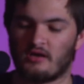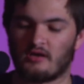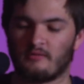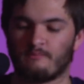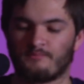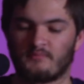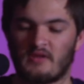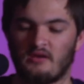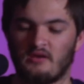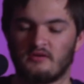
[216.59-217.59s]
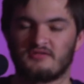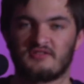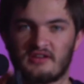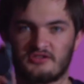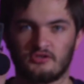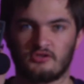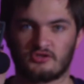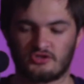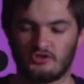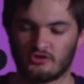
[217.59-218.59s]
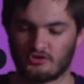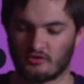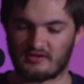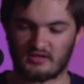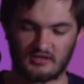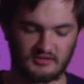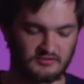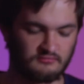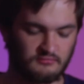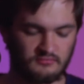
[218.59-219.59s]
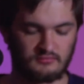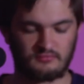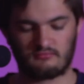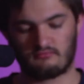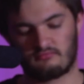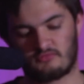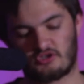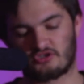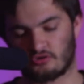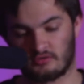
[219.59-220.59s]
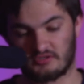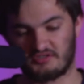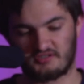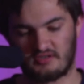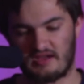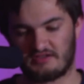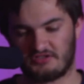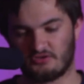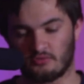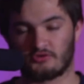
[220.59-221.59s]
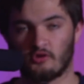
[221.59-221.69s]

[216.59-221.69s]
So you got your Joy-Con controllers as usual.